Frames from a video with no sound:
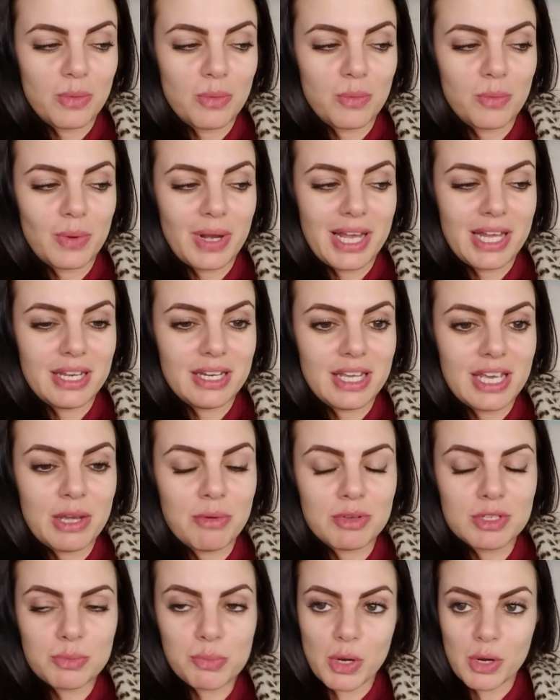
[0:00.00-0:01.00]
When it
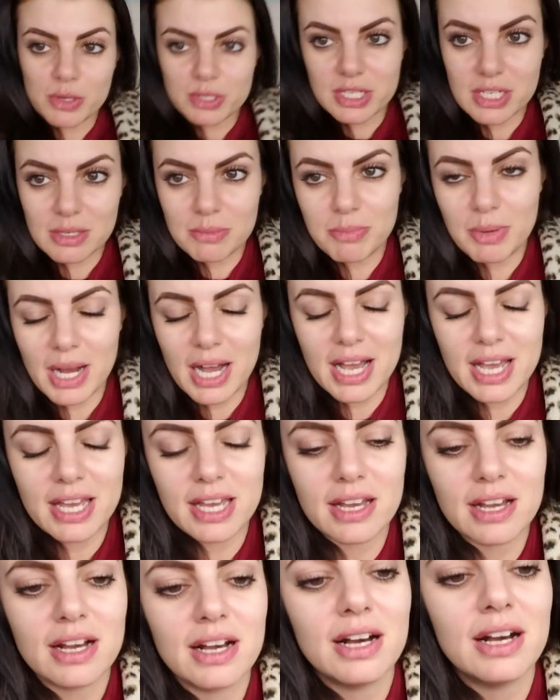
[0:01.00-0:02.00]
was posted
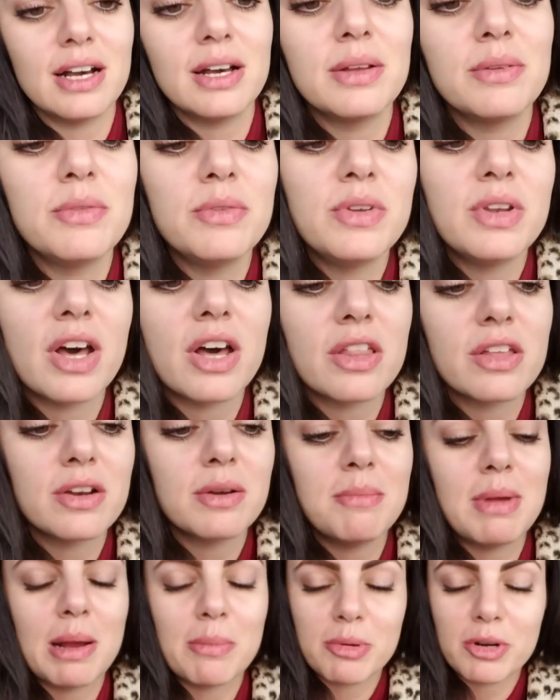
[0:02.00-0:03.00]
by another
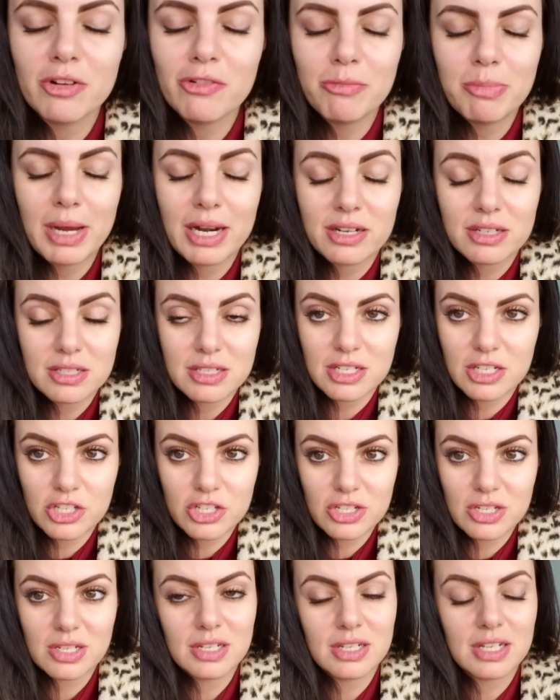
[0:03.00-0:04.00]
member of Parrot
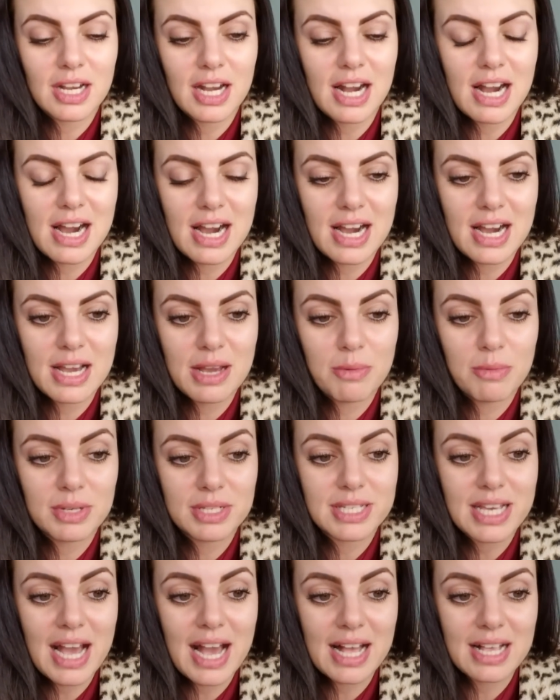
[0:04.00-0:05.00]
Station, I was
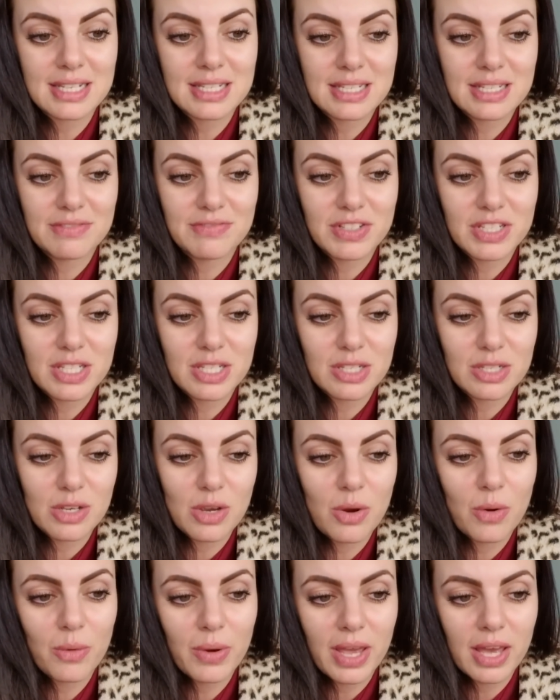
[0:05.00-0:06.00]
asked if it's
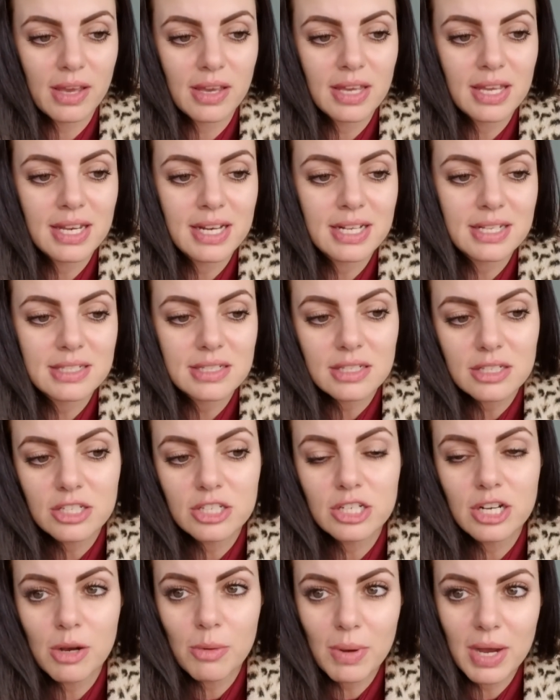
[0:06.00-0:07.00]
okay, and I said, you
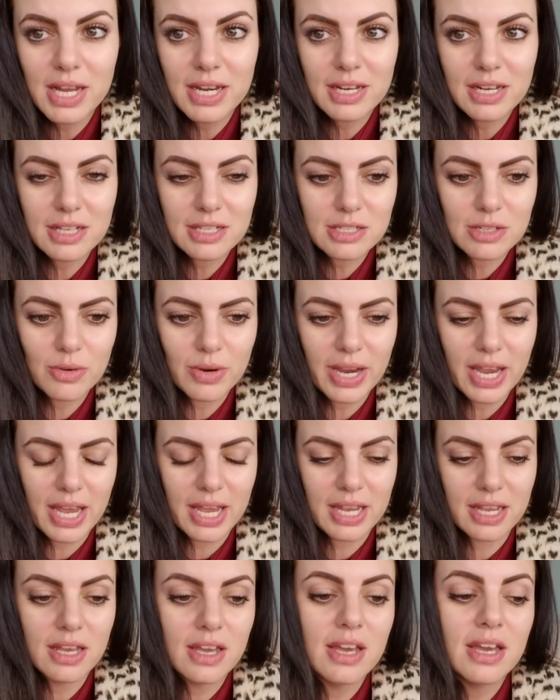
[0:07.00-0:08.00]
know what, it is okay.